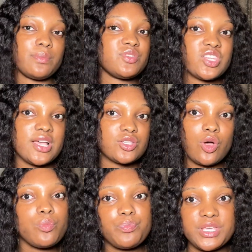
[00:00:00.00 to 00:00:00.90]
Shegs
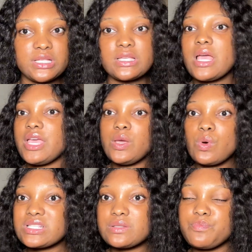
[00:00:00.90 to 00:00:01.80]
got picked, he
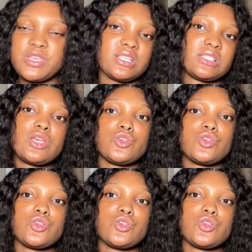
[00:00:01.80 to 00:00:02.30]
wasn't picked.